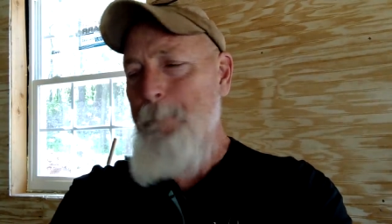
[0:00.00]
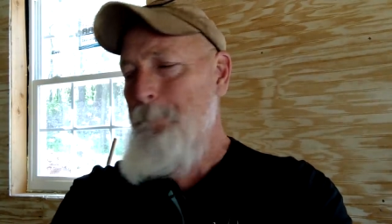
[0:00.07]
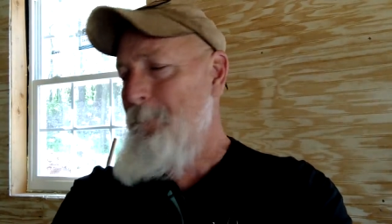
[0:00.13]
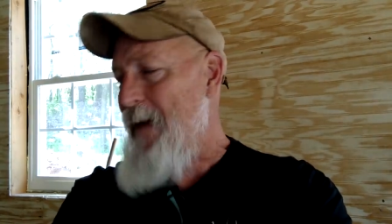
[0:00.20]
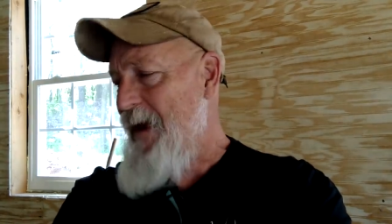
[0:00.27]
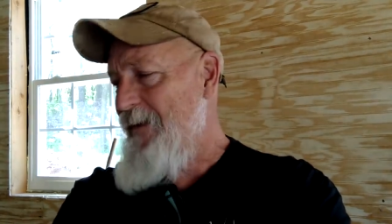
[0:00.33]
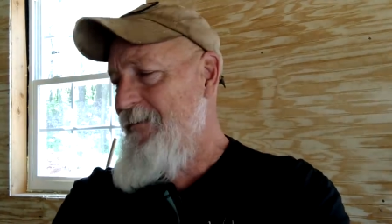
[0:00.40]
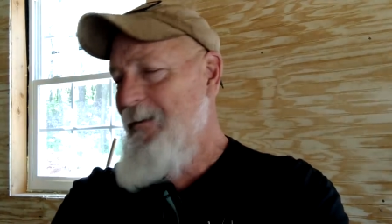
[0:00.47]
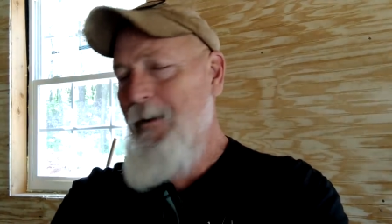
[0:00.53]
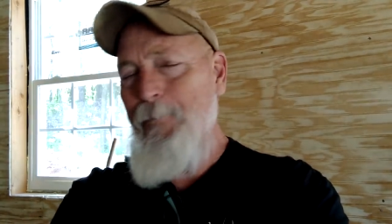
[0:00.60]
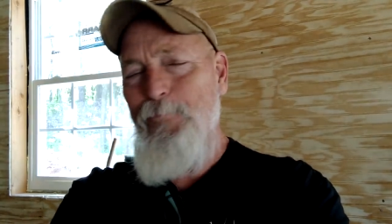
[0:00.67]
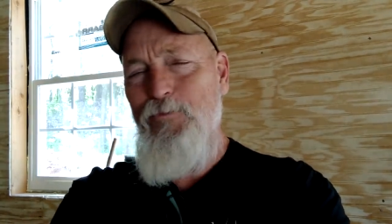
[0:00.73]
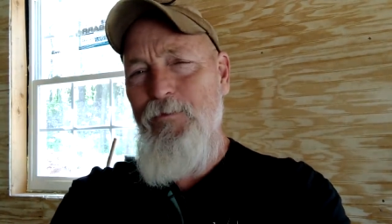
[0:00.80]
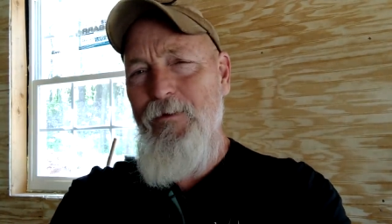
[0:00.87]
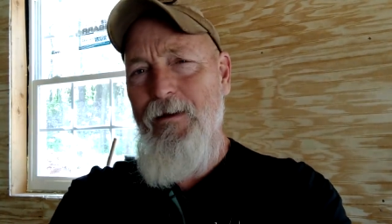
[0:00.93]
Bad
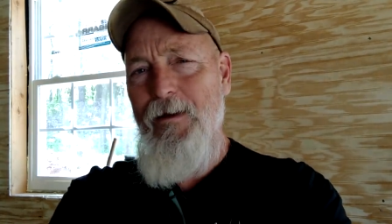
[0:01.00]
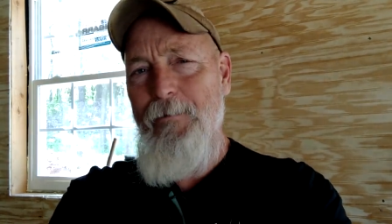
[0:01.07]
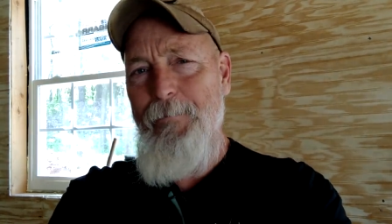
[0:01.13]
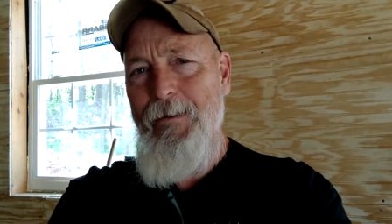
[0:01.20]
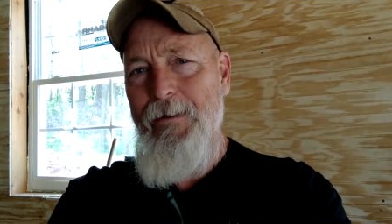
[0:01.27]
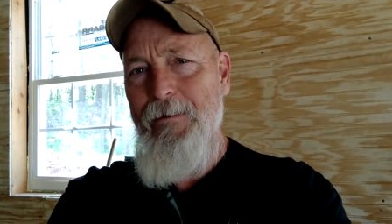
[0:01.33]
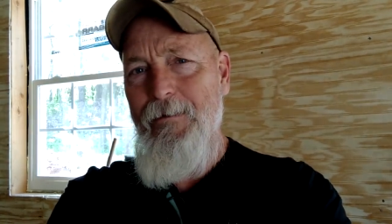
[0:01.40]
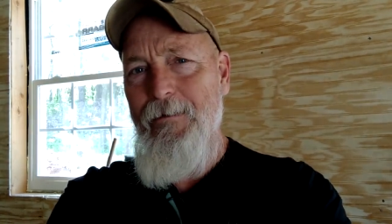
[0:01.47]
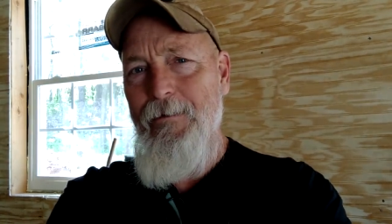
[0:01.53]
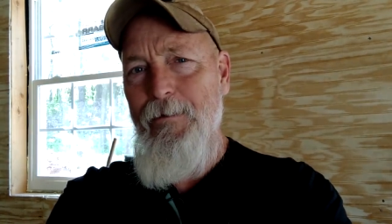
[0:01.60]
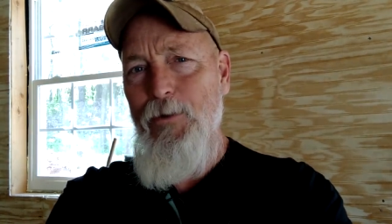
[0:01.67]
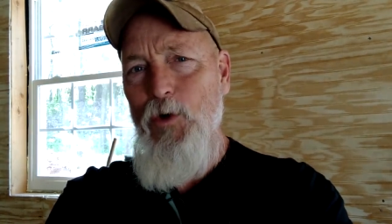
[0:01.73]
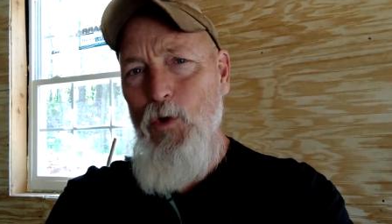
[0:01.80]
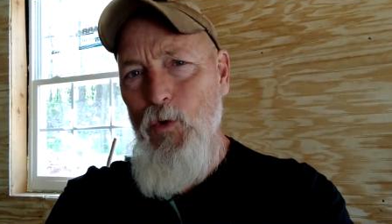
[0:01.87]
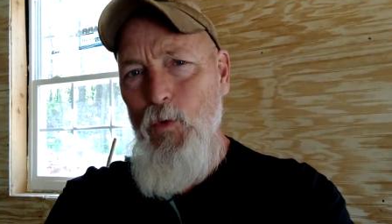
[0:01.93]
times were coming.
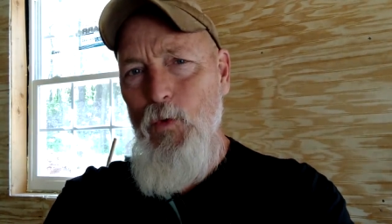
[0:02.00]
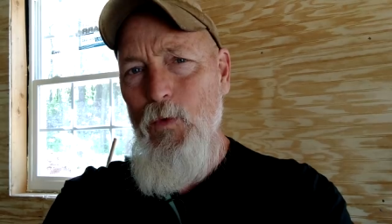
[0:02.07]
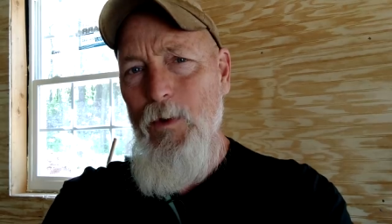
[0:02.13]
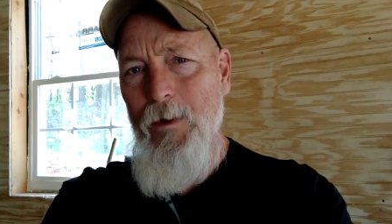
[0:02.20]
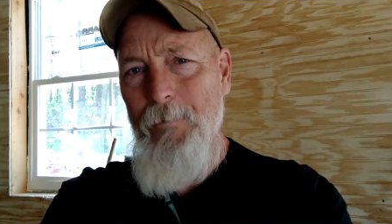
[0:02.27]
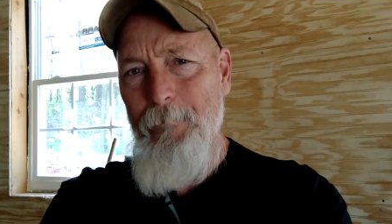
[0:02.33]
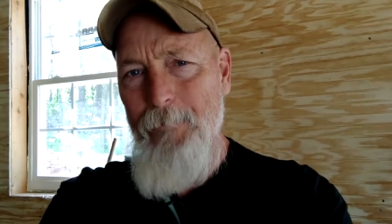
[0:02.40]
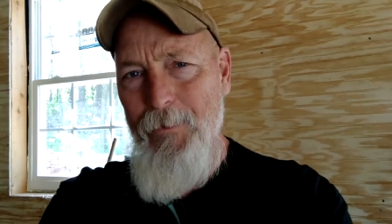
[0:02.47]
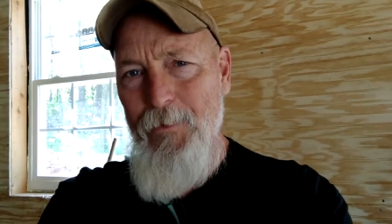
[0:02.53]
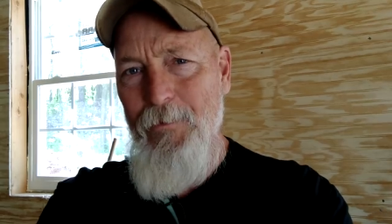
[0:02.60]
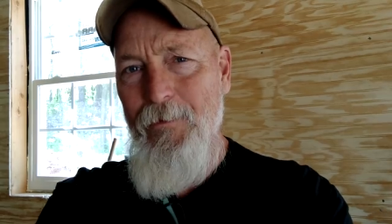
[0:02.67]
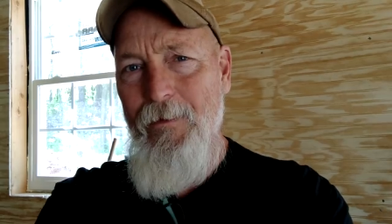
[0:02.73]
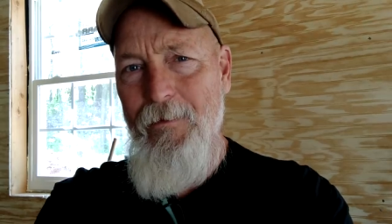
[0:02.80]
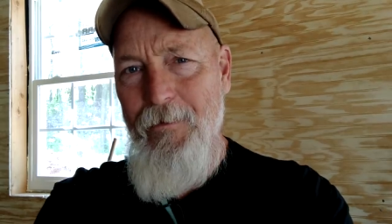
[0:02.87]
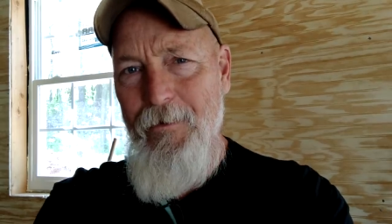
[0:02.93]
Who built
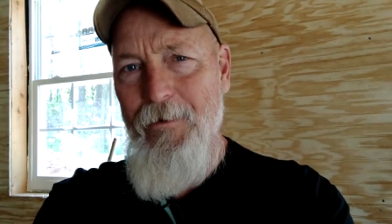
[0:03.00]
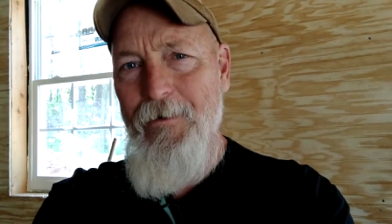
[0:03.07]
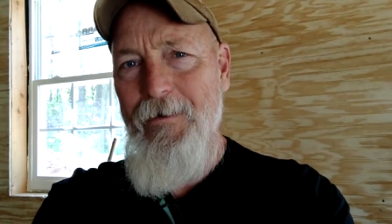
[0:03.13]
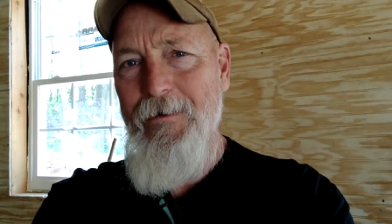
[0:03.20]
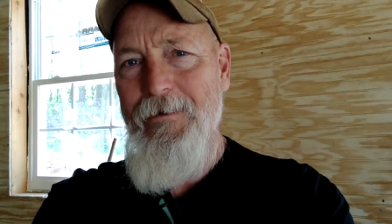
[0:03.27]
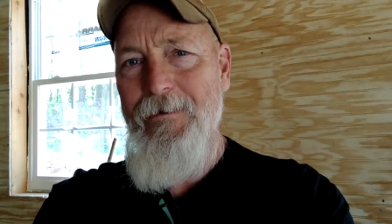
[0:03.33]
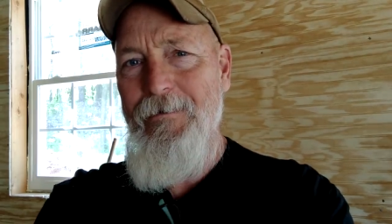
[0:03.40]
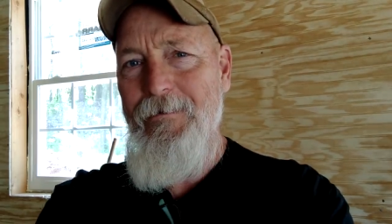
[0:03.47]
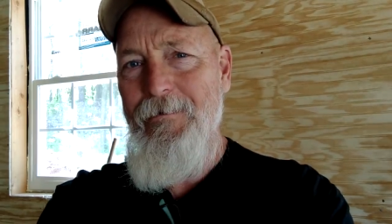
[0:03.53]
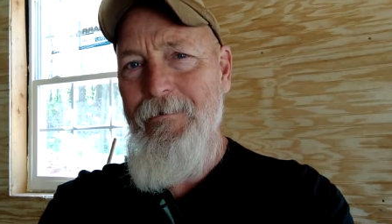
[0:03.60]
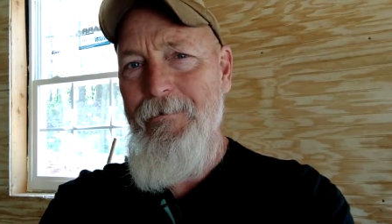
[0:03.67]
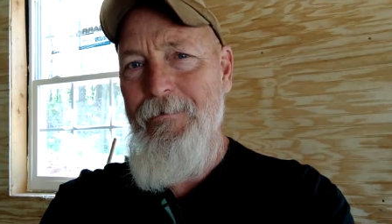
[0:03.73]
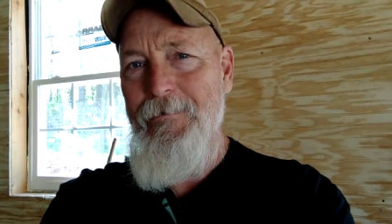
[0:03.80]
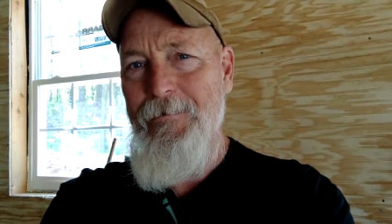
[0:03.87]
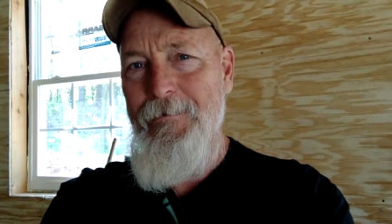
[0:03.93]
the ark?
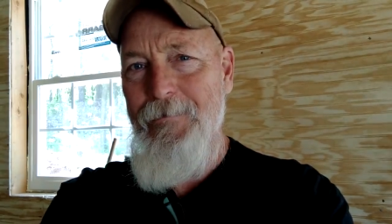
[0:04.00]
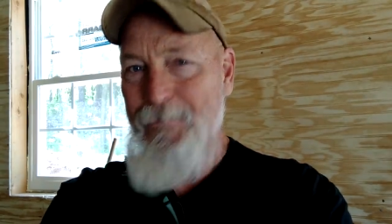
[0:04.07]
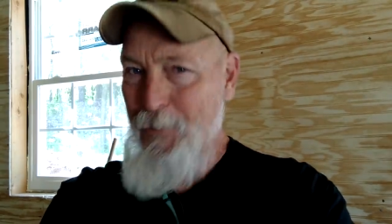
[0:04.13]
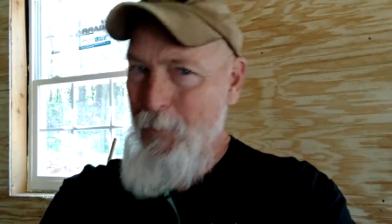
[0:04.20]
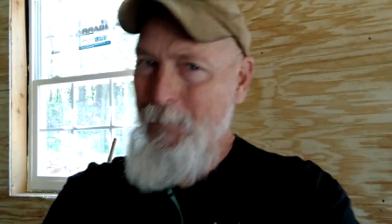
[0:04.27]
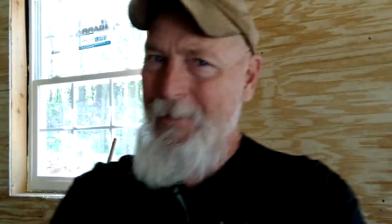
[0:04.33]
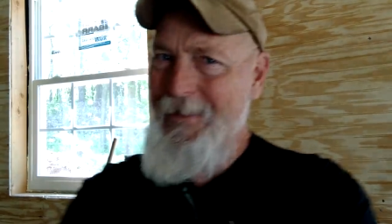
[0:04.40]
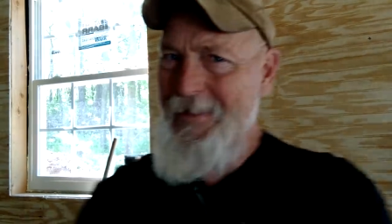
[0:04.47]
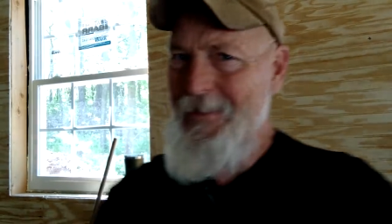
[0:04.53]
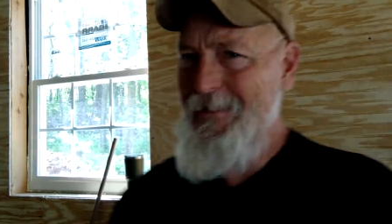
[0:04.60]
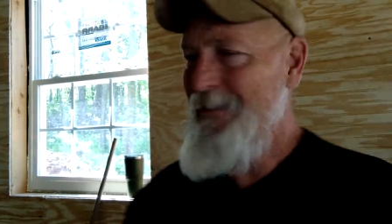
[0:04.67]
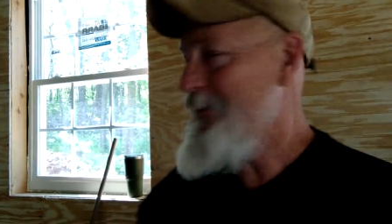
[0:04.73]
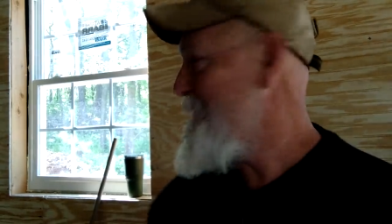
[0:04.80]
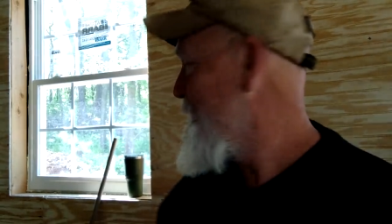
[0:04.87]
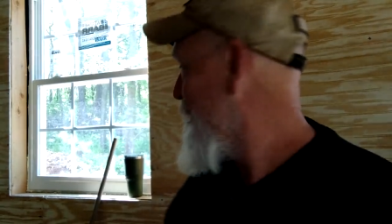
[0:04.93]
Noah
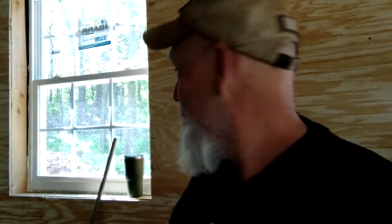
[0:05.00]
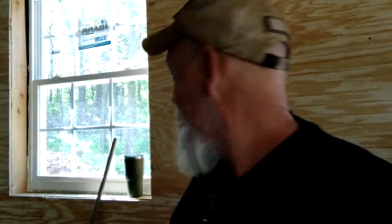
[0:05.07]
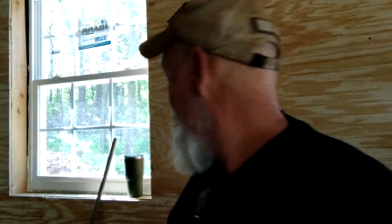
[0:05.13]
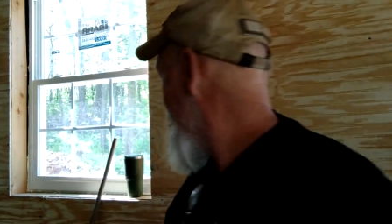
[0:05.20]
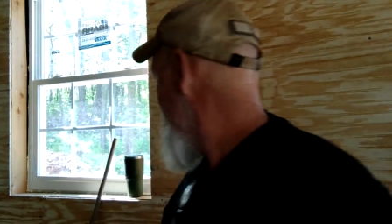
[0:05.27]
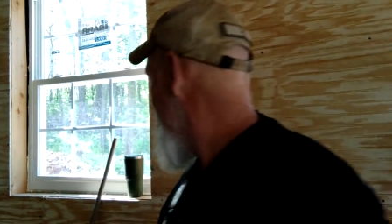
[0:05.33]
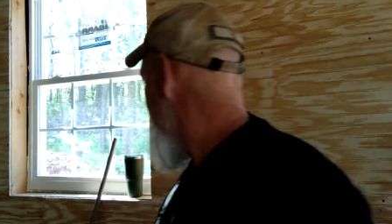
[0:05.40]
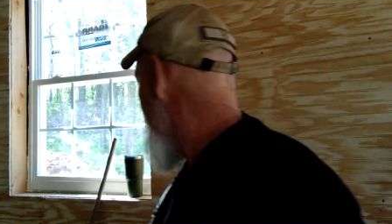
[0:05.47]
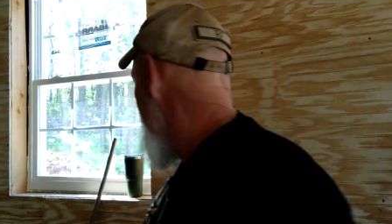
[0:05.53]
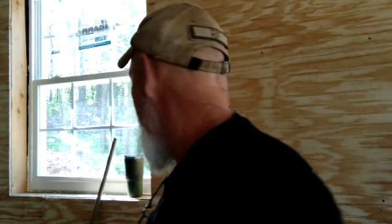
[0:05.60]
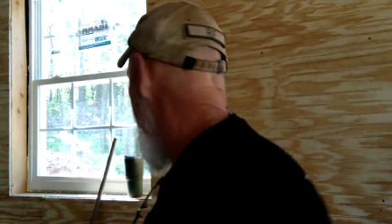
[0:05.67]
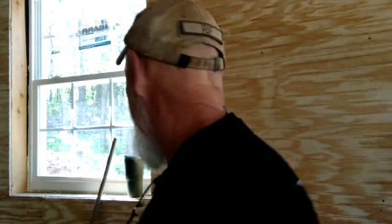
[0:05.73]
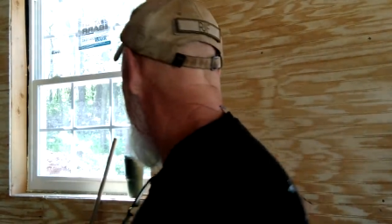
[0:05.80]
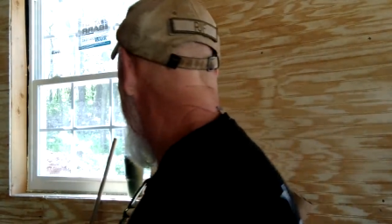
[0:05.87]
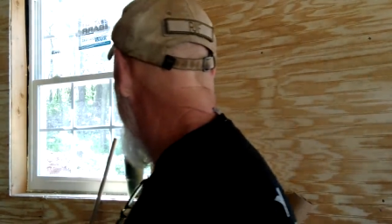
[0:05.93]
did. Get my
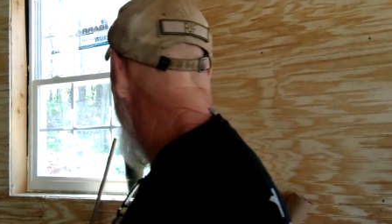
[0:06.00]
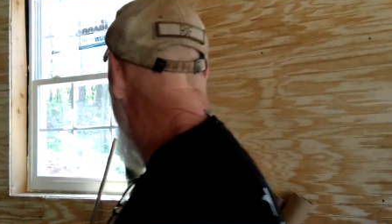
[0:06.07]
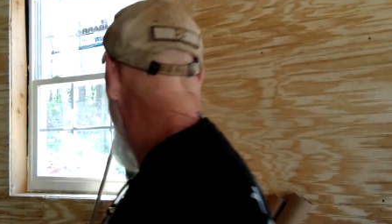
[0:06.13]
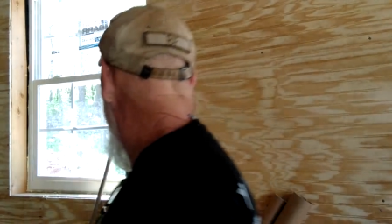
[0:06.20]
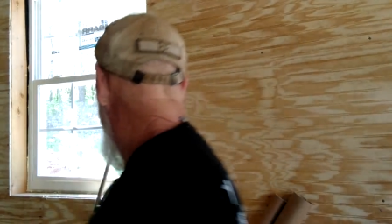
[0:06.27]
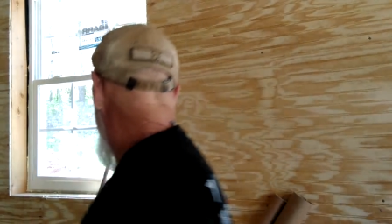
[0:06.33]
coffee.